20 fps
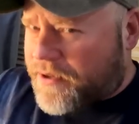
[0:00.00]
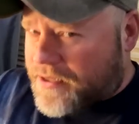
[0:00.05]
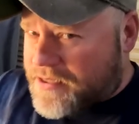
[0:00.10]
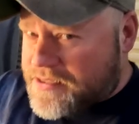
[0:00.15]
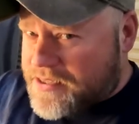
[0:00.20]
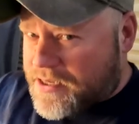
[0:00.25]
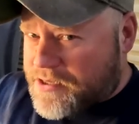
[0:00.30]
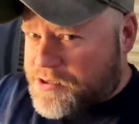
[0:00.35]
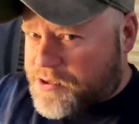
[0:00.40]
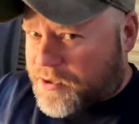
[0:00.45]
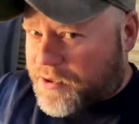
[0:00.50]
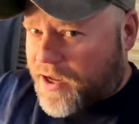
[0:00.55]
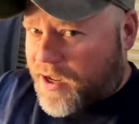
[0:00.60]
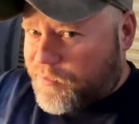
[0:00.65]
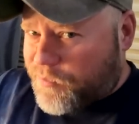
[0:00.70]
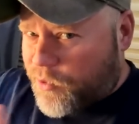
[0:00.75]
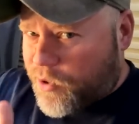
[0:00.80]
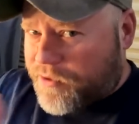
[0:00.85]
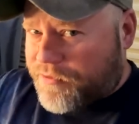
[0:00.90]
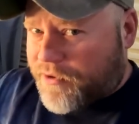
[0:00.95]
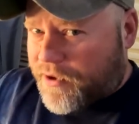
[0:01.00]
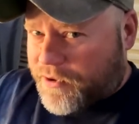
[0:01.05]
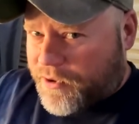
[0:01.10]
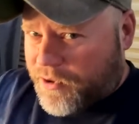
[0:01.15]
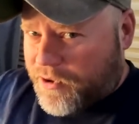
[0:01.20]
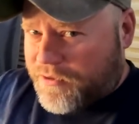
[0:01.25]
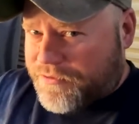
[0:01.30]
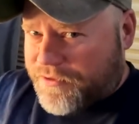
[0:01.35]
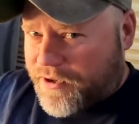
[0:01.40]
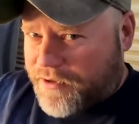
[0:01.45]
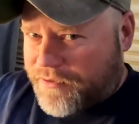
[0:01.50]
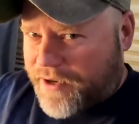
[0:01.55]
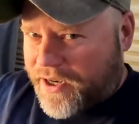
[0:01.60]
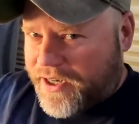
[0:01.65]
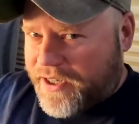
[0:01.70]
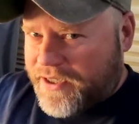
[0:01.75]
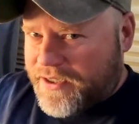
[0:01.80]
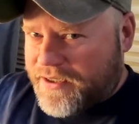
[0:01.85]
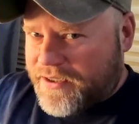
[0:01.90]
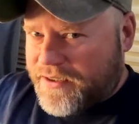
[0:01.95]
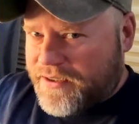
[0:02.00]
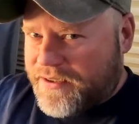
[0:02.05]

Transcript: and sister, not boyfriend, girlfriend, right?